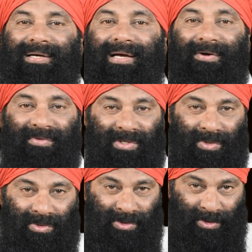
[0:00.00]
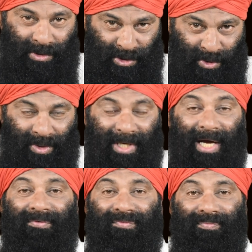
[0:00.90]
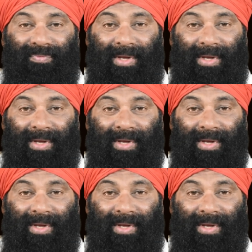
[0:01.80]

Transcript: have a new life